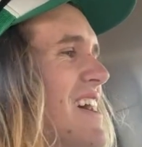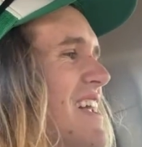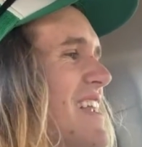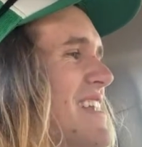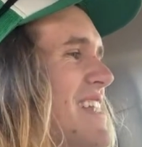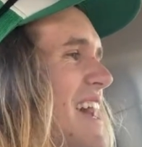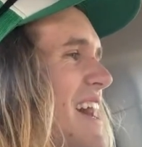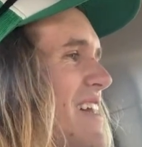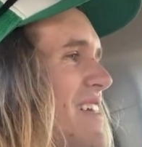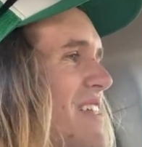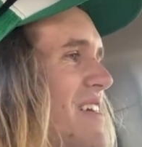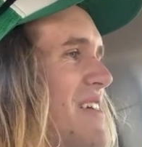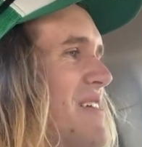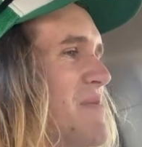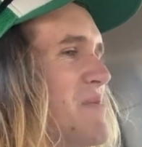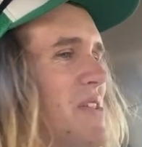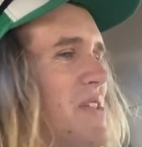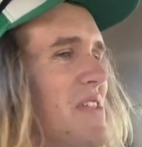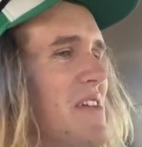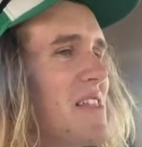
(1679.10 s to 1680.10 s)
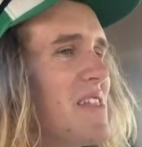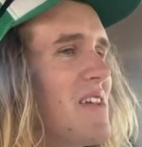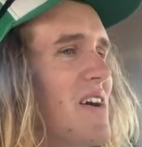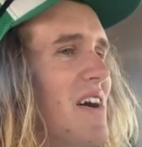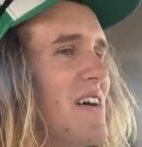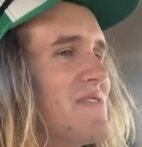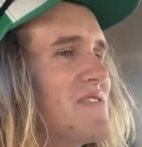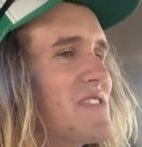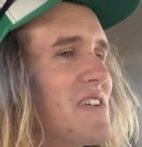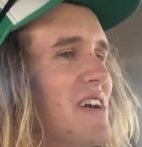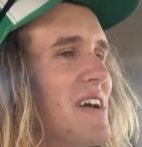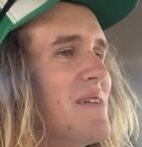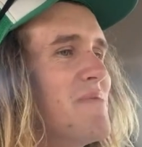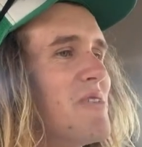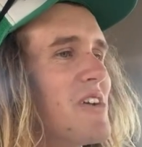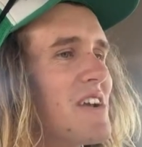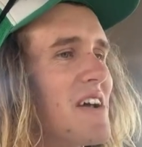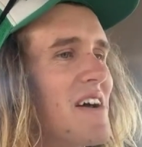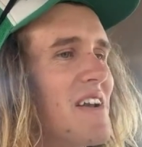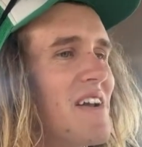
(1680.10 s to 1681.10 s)
Now that I'm on the live stream,
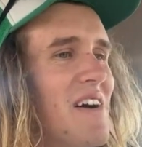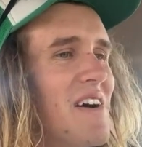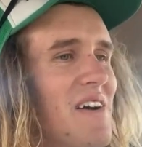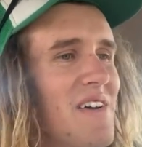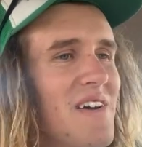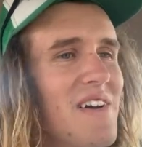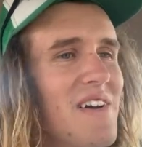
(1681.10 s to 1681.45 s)
I don't know